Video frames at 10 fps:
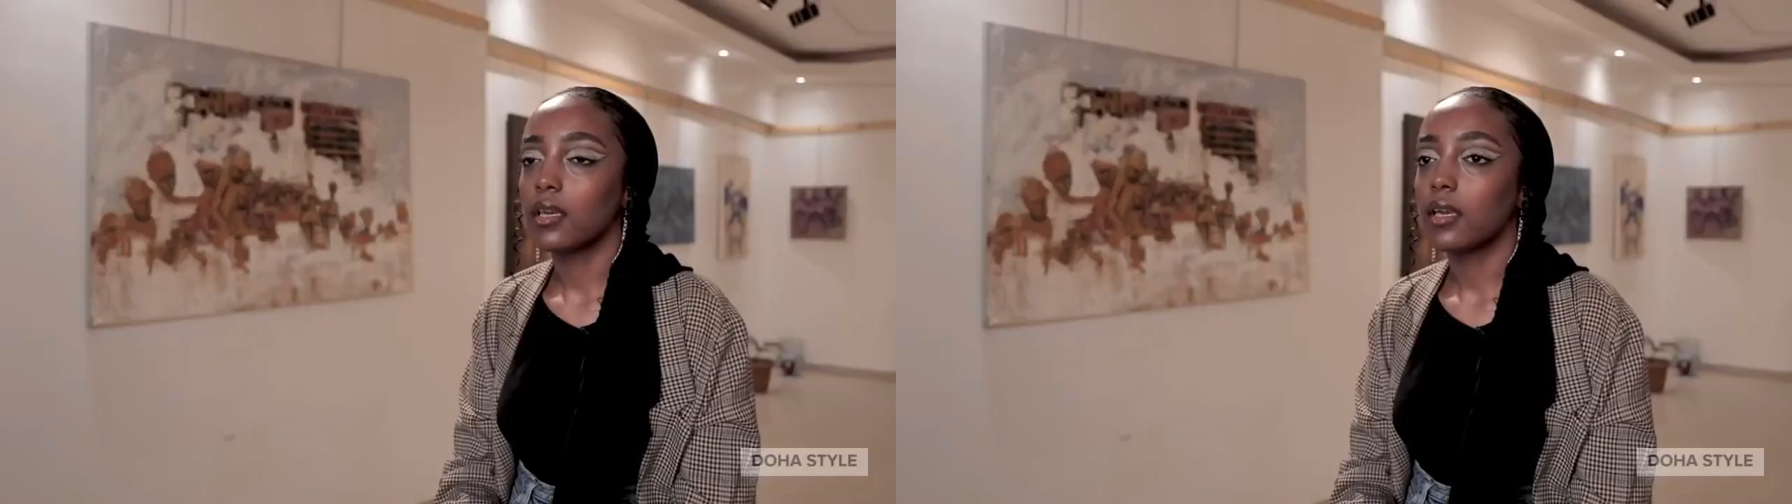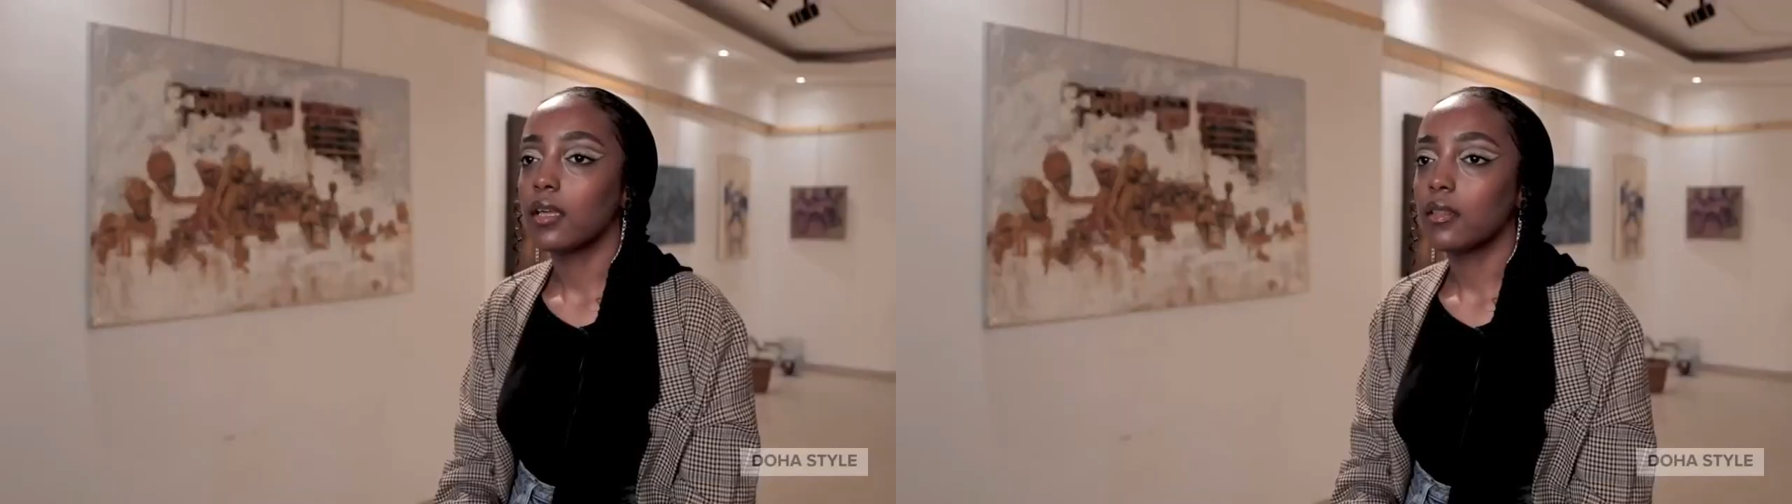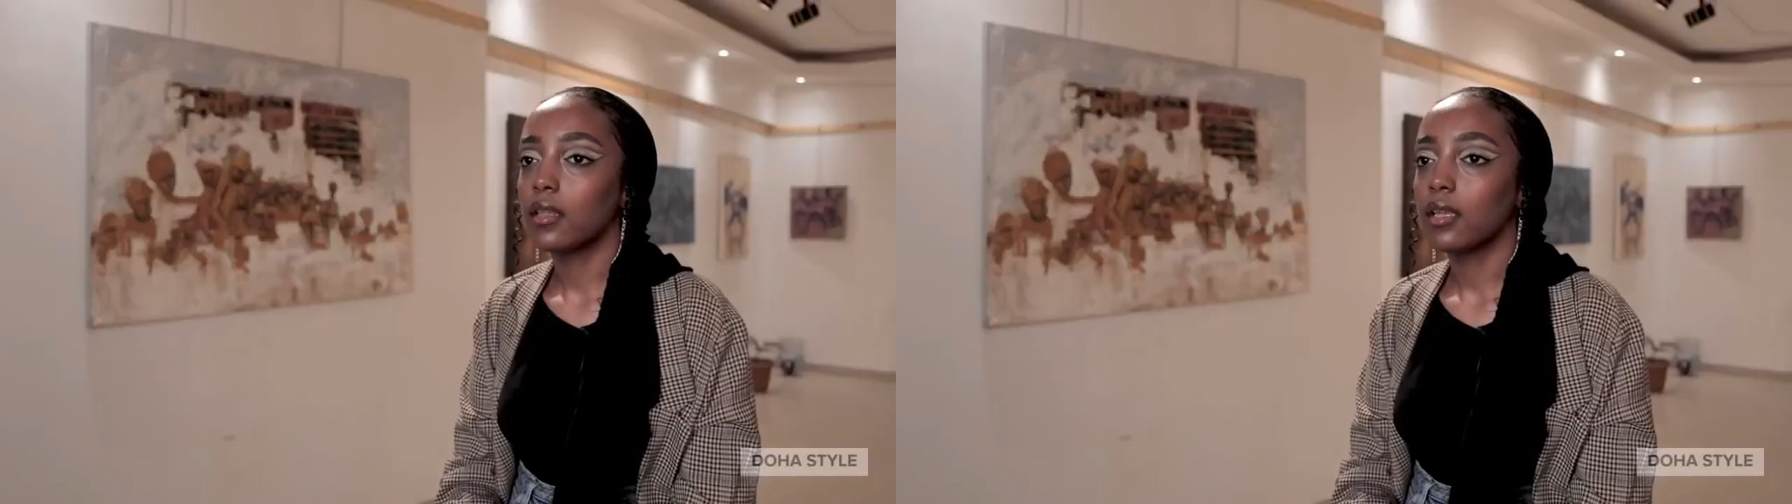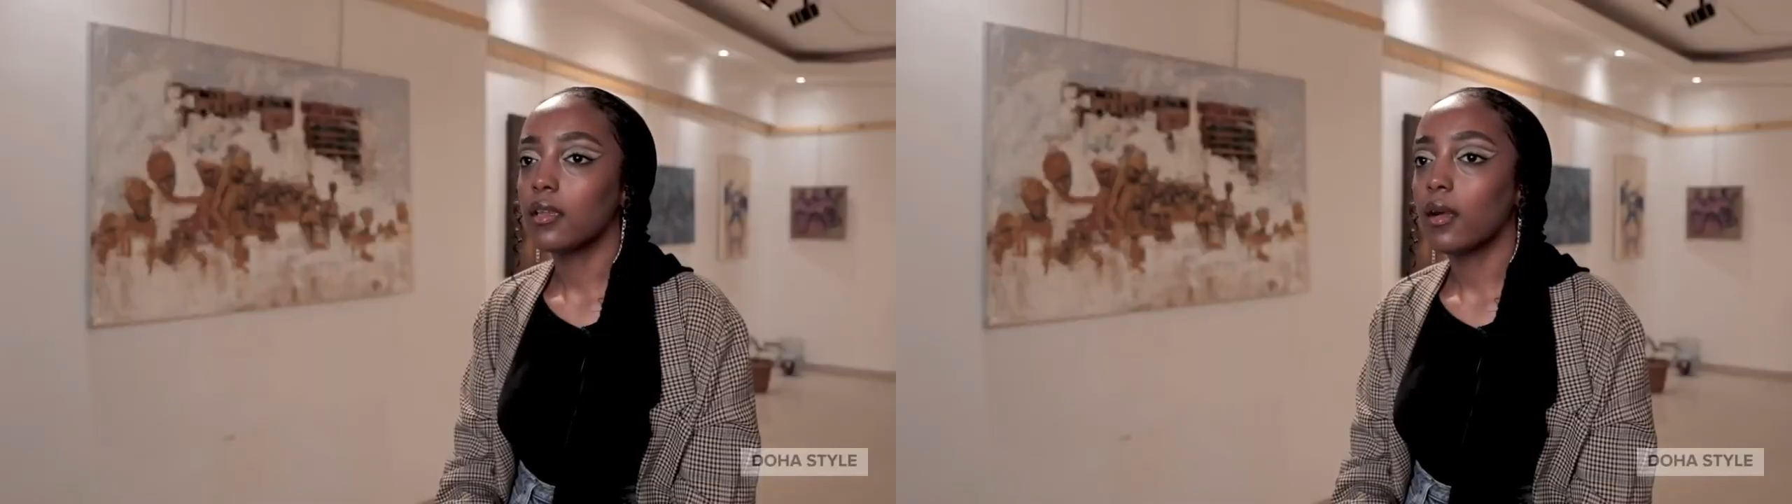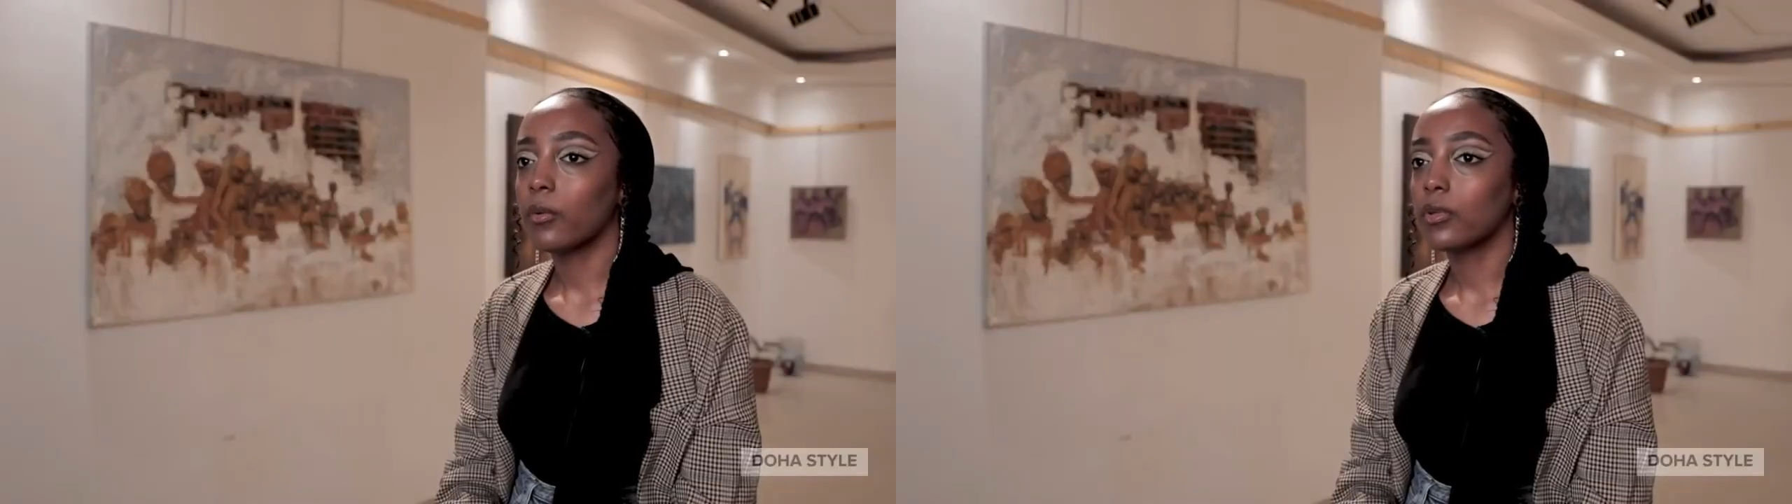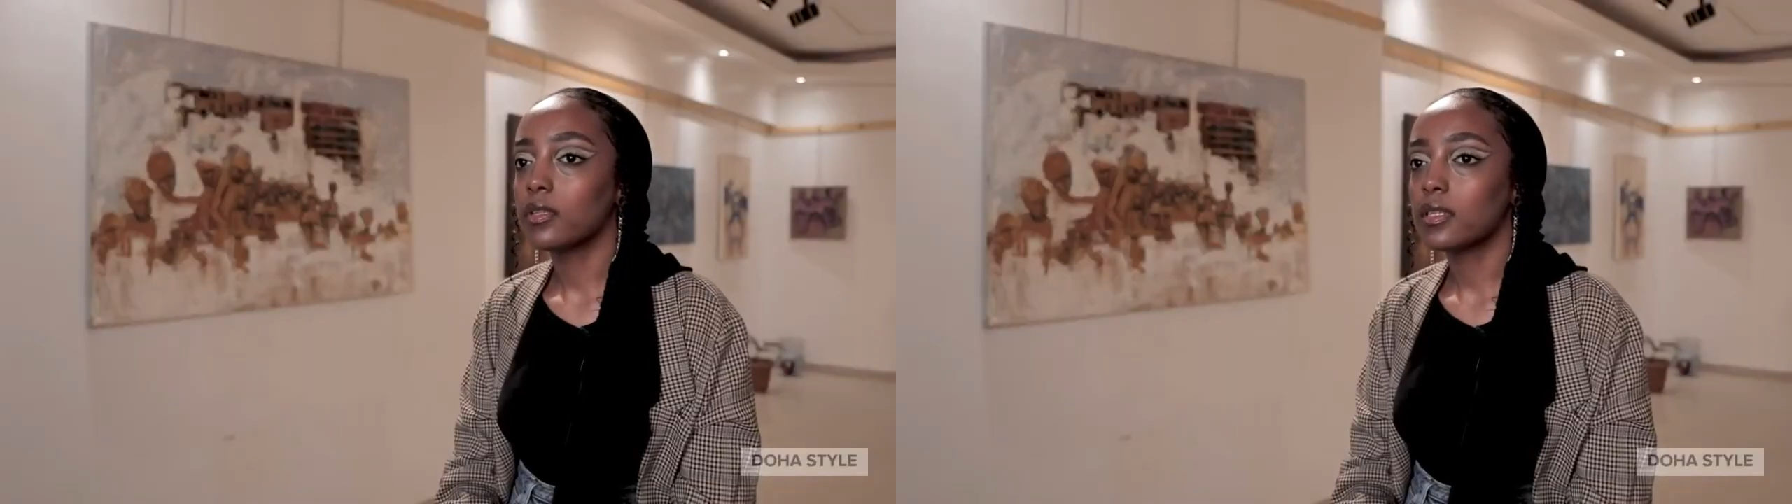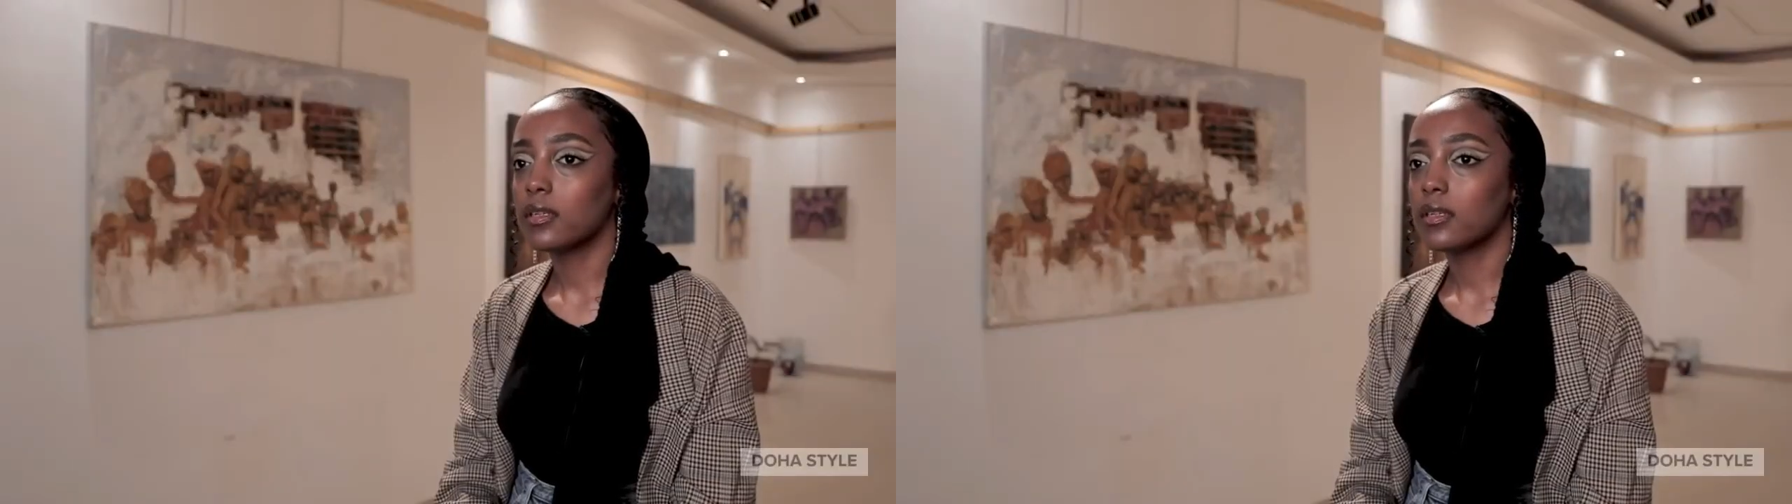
And then I would sit